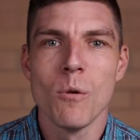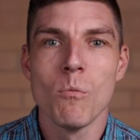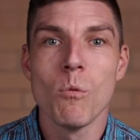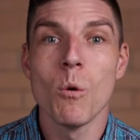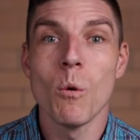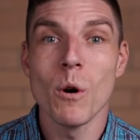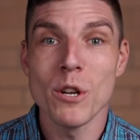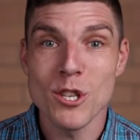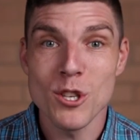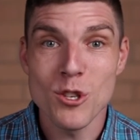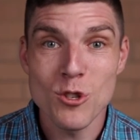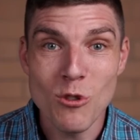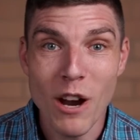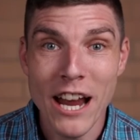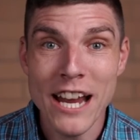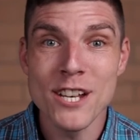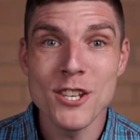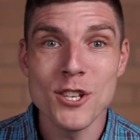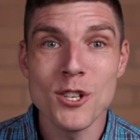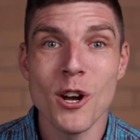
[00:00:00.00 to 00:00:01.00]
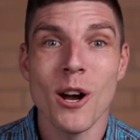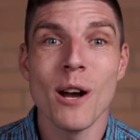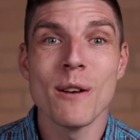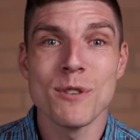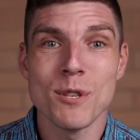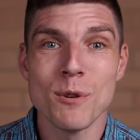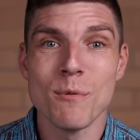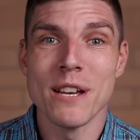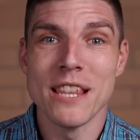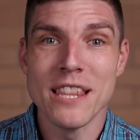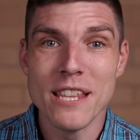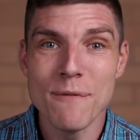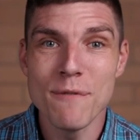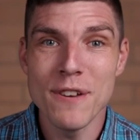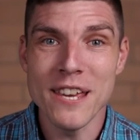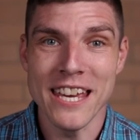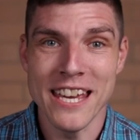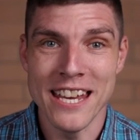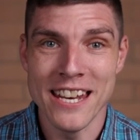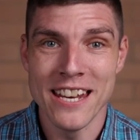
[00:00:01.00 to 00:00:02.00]
Well, what strange times that we're
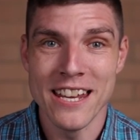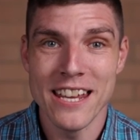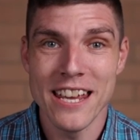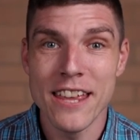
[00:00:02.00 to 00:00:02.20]
living in.